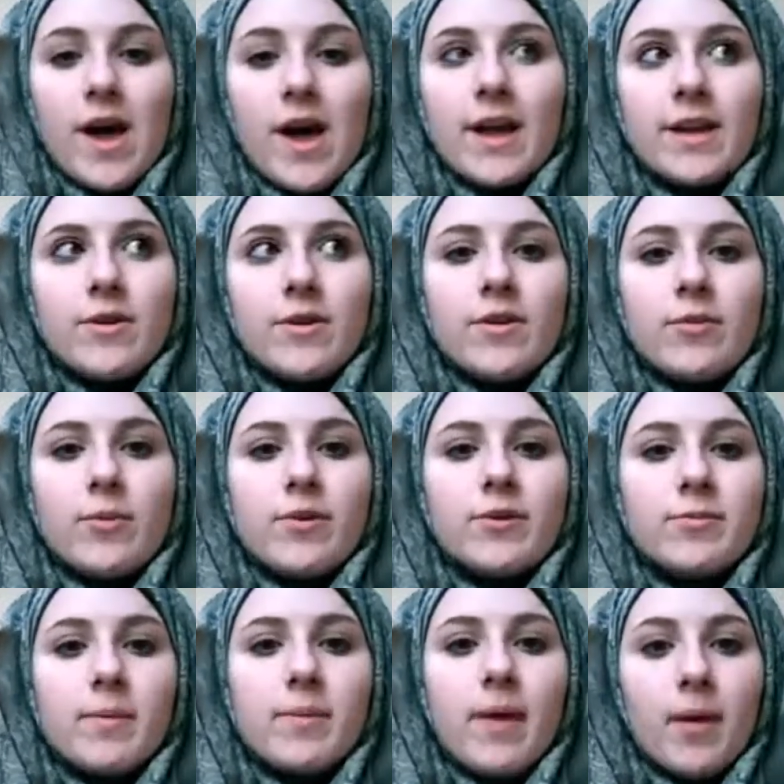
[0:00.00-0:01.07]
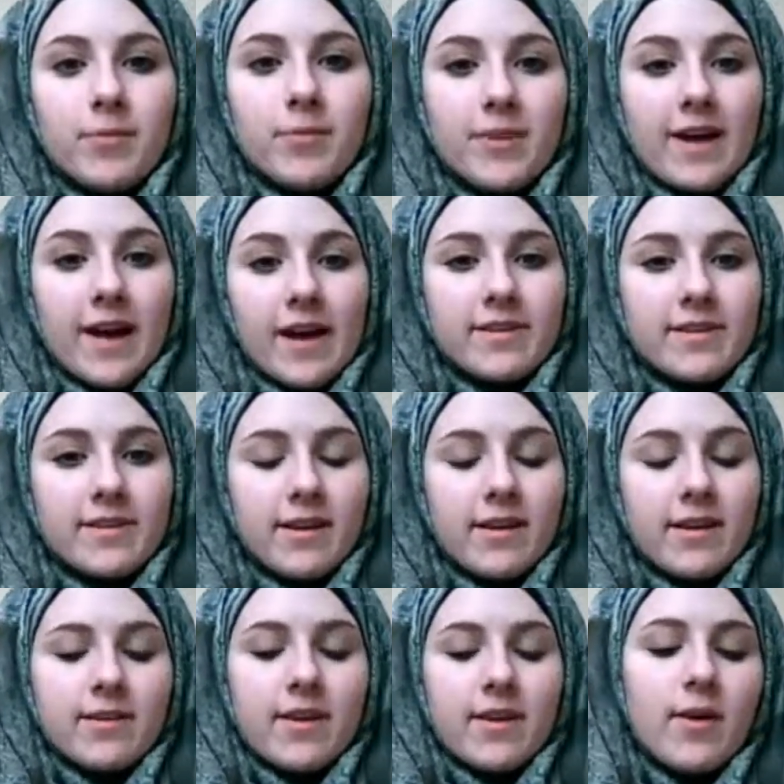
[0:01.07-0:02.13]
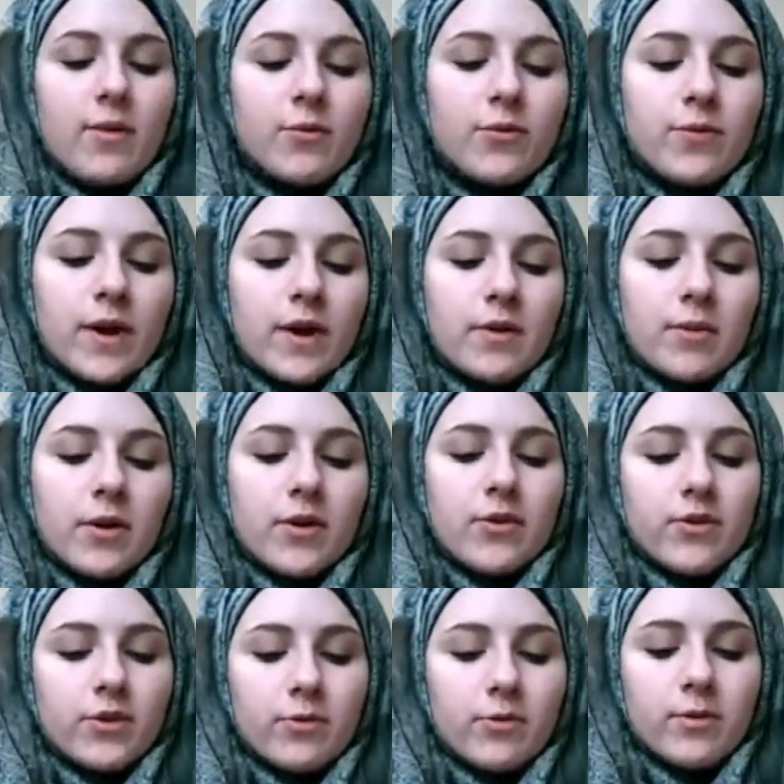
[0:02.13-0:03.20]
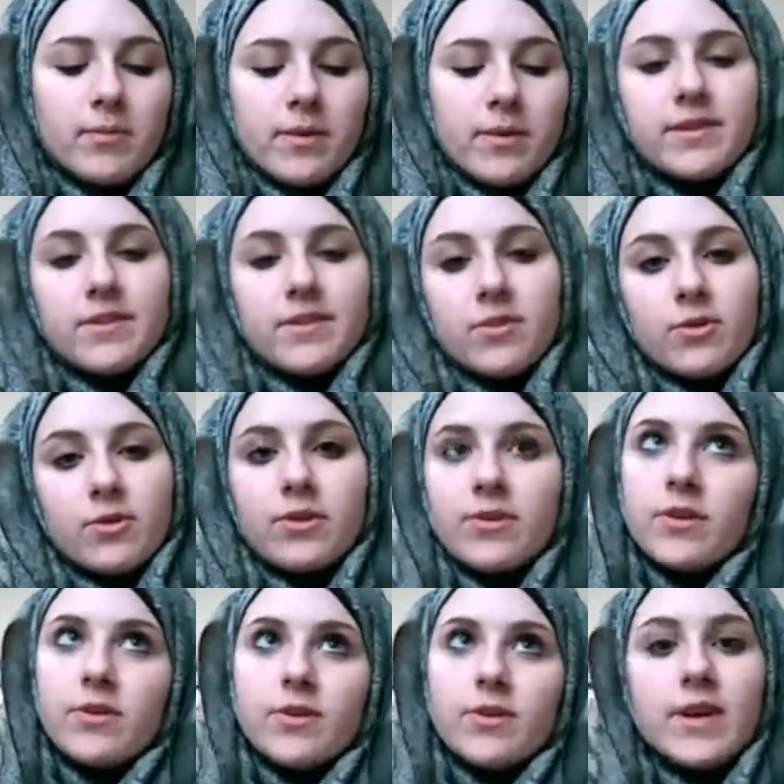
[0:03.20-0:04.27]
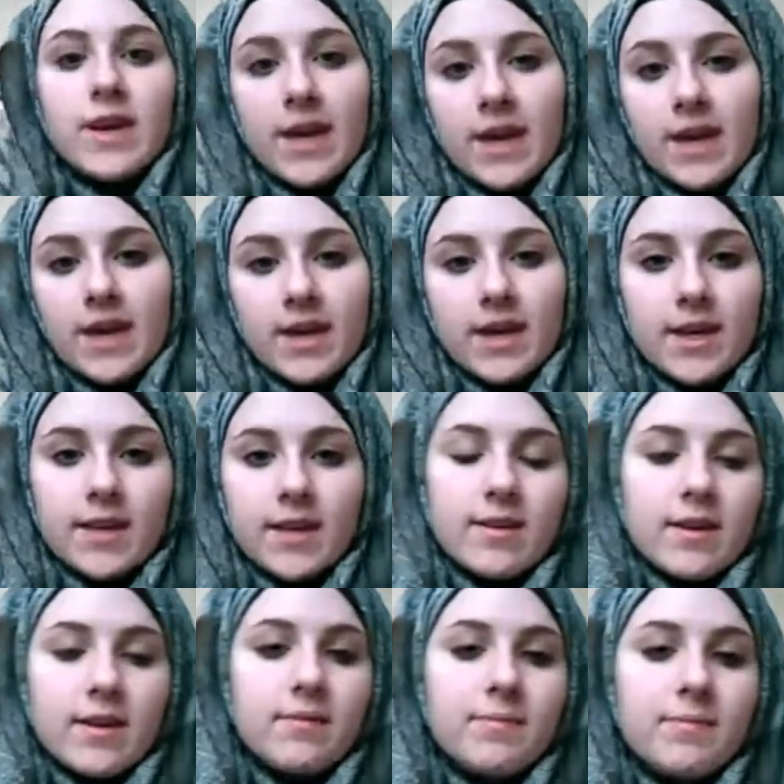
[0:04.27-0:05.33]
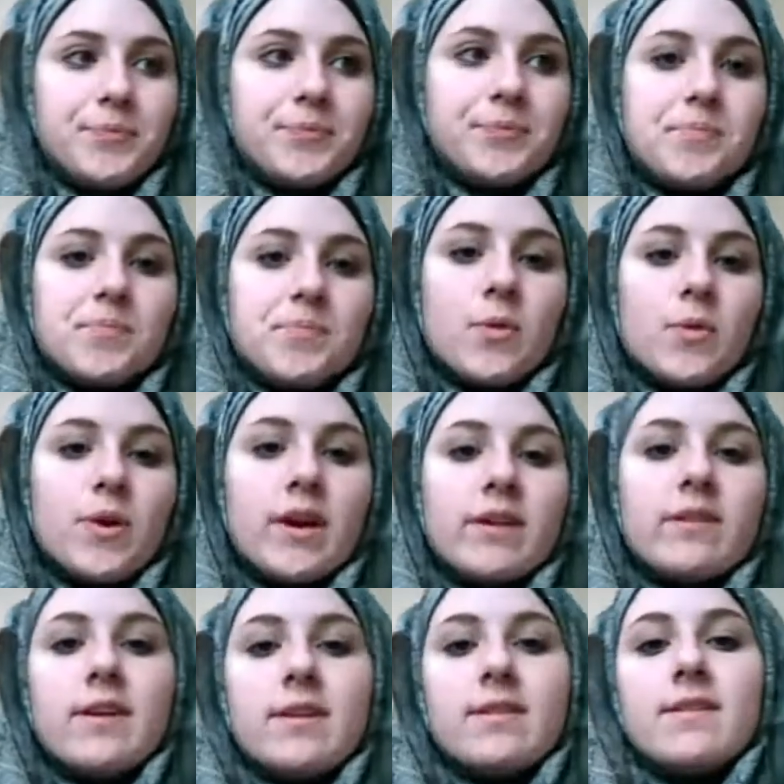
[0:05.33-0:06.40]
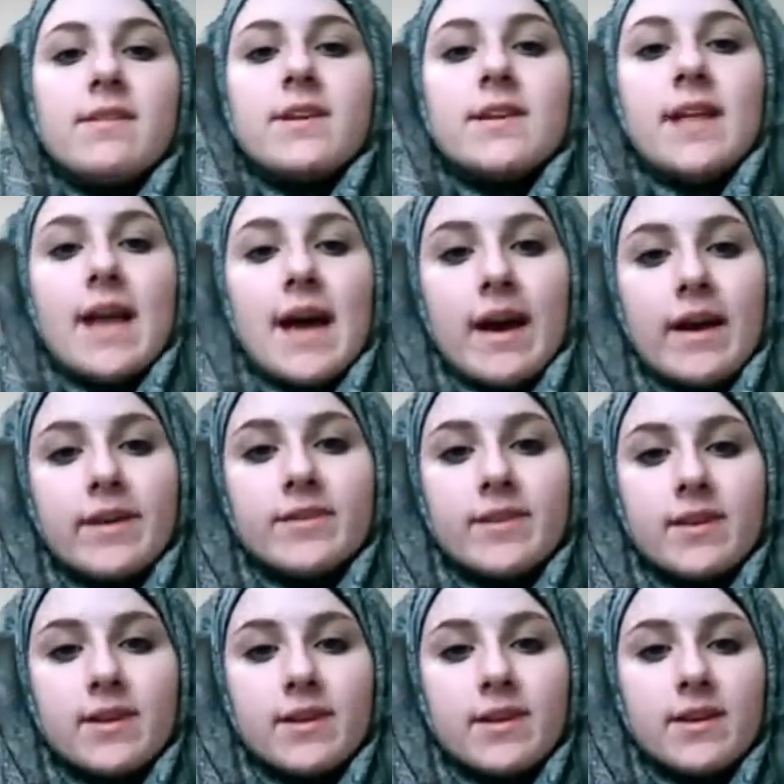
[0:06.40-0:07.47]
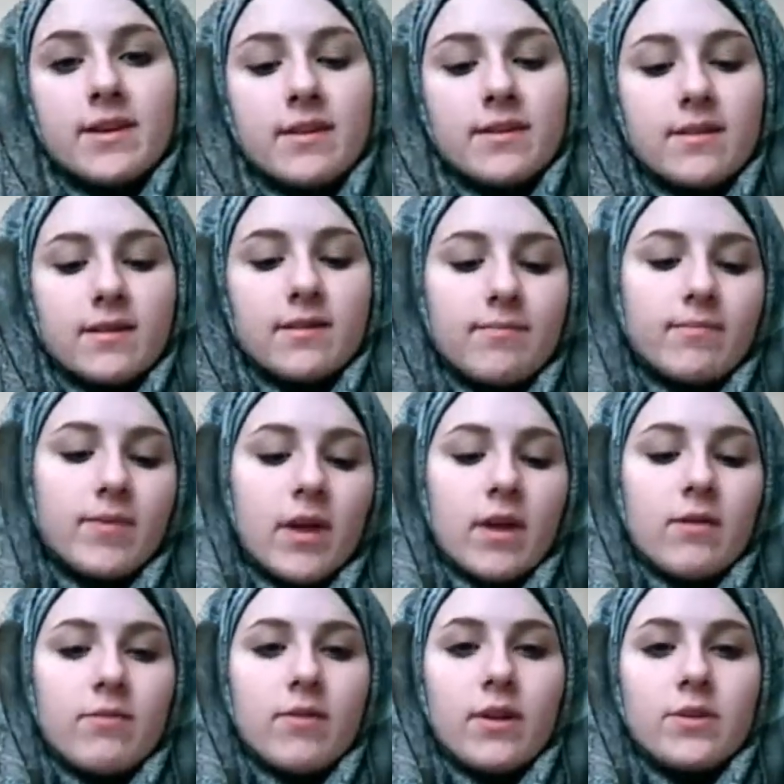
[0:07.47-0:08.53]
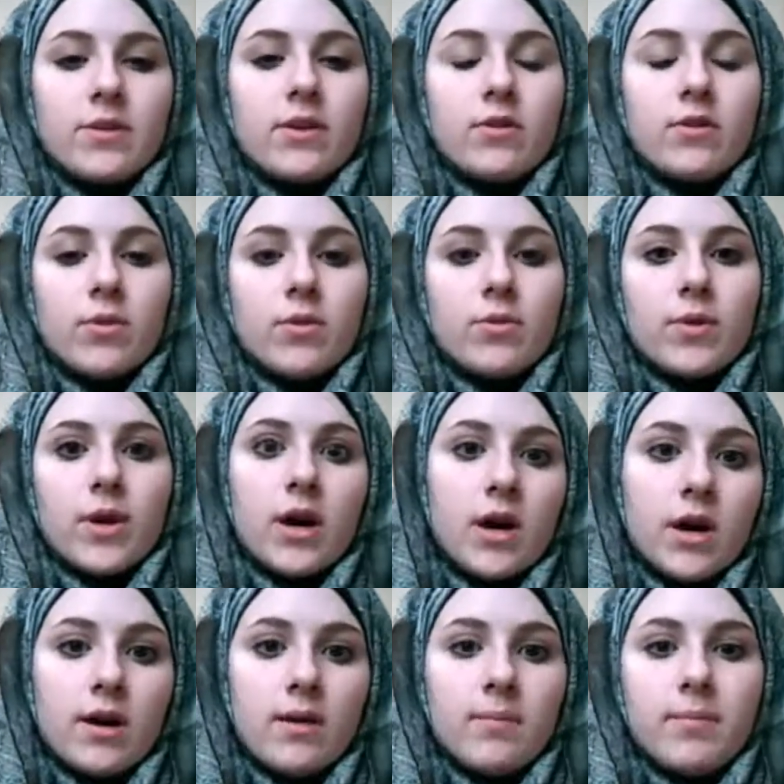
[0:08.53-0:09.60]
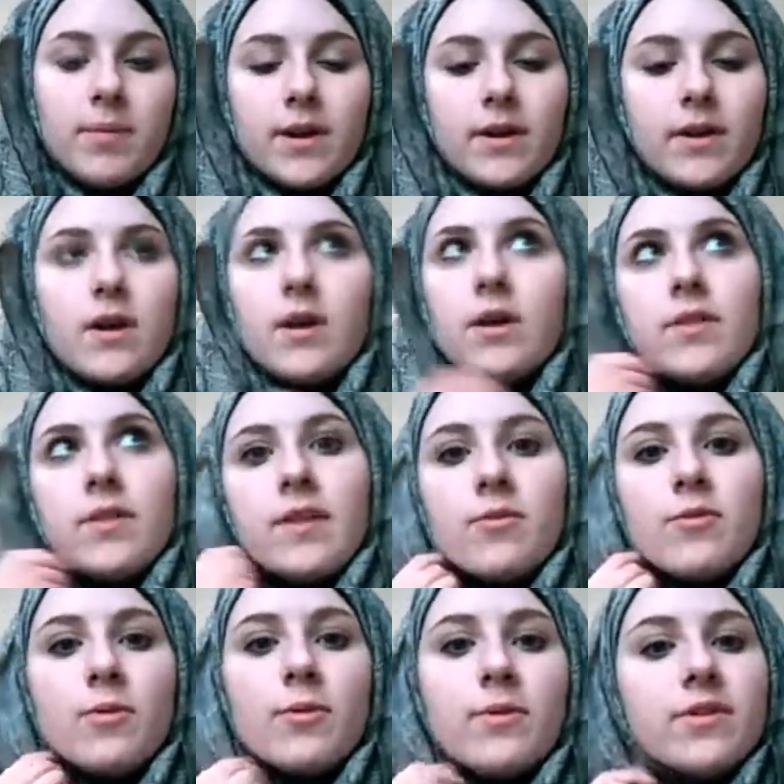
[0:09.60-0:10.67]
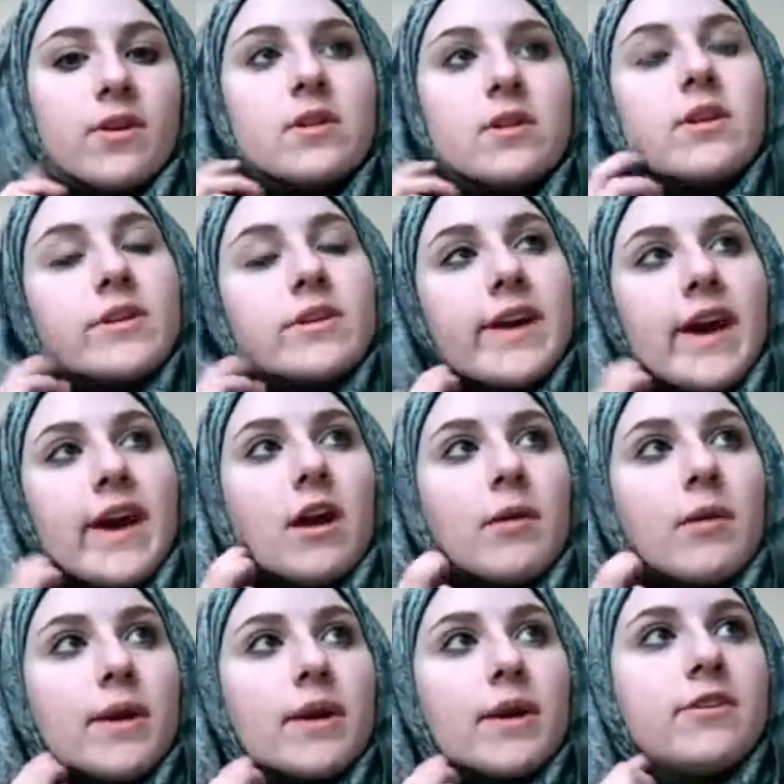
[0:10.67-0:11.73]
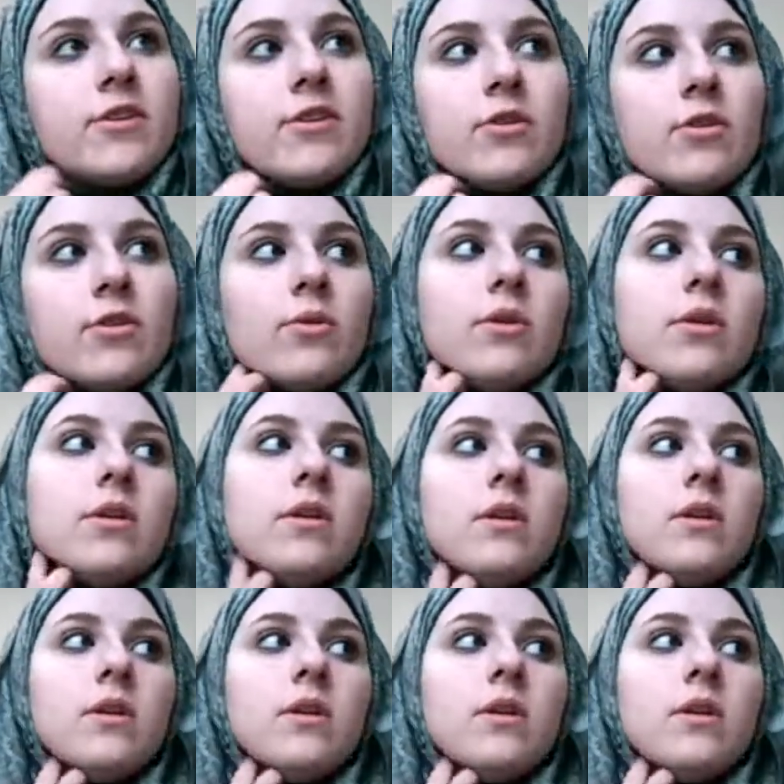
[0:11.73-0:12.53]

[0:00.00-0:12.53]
Anyways, we went to my mom's classes, and that was fun, because, you know, me and my sister were the only kids, and we got to take these classes and felt all grown up, and that's where we started learning Arabic too.